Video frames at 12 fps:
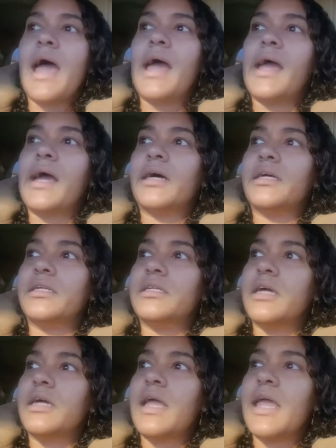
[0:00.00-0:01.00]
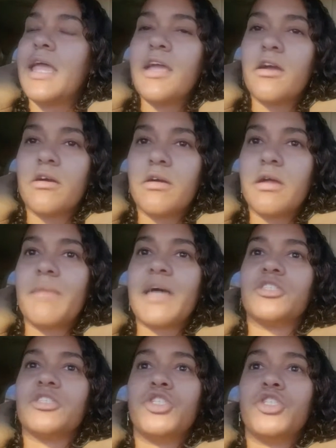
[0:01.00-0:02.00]
And here in
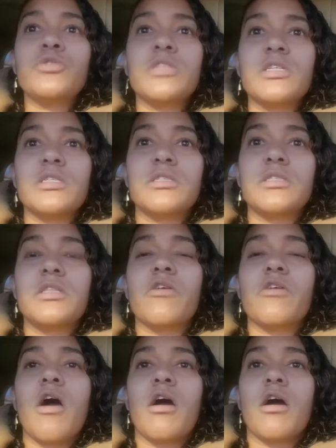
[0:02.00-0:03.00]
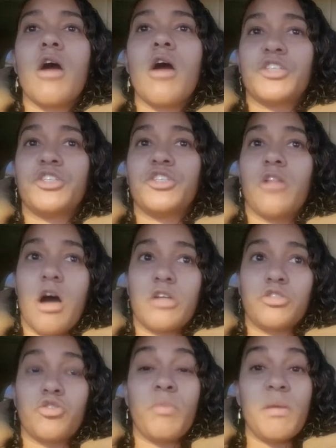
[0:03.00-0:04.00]
Massachusetts, there are harsher
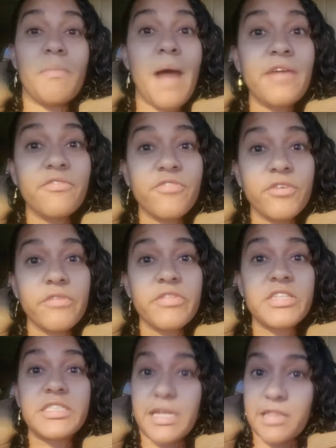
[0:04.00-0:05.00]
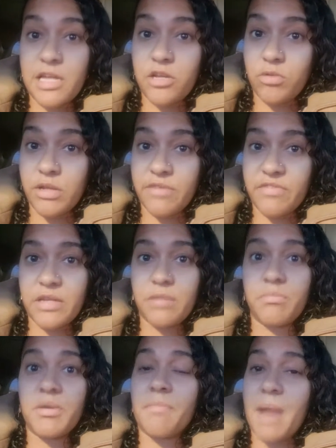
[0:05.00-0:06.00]
laws. So be mindful of the state that you live in.
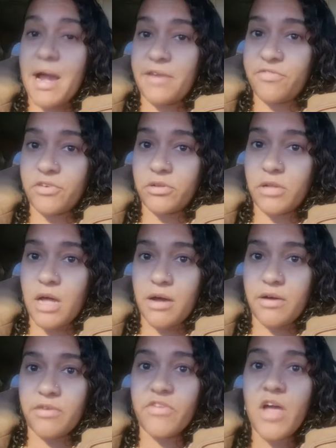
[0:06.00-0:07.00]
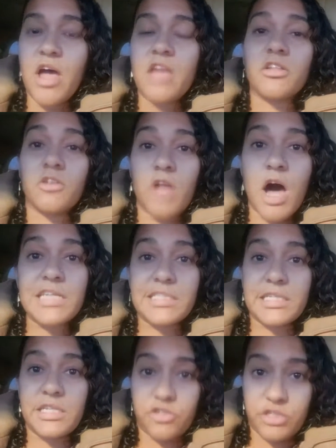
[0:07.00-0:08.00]
Be mindful of the laws
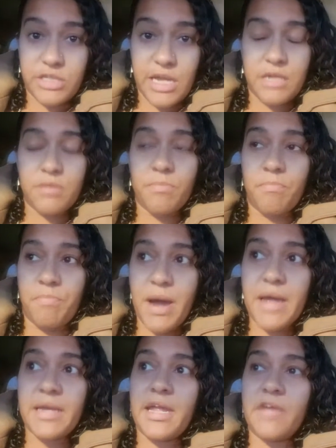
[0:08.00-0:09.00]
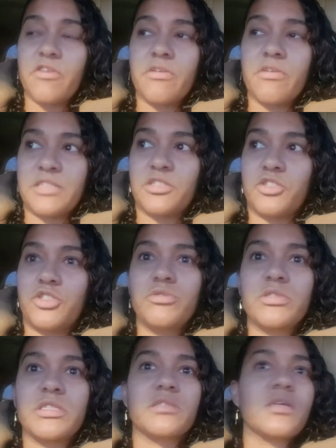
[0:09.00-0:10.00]
in your state. But here in
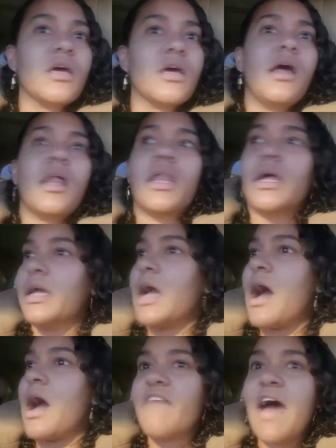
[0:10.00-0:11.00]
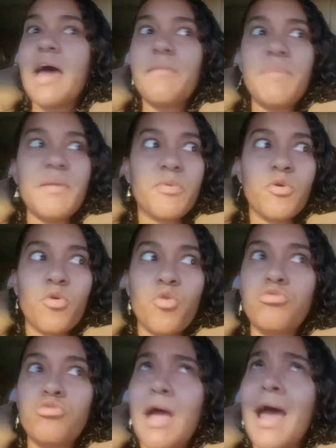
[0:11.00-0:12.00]
Massachusetts, like I've had people
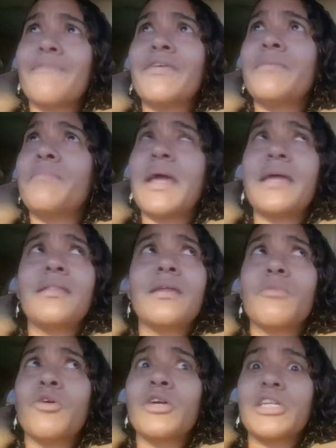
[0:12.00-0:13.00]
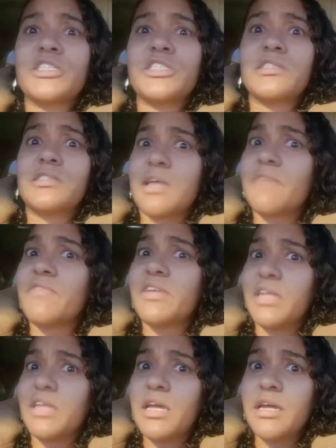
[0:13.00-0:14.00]
who haven't paid their mortgages in
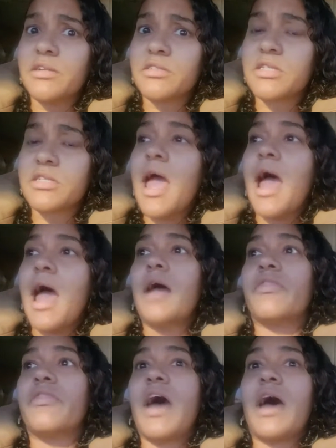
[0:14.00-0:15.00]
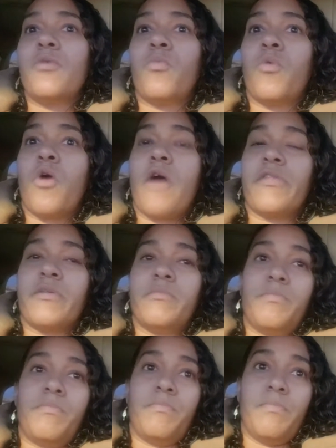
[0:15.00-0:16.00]
7 years that were on the
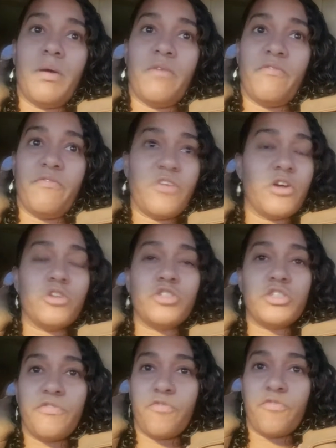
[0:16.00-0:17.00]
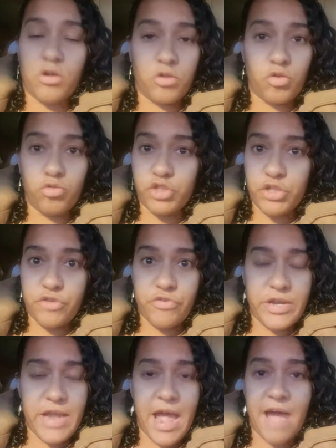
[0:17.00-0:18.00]
verge of foreclosure
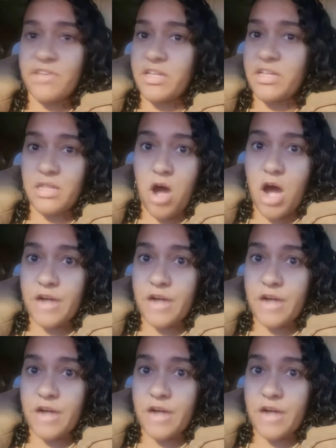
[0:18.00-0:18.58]
and having the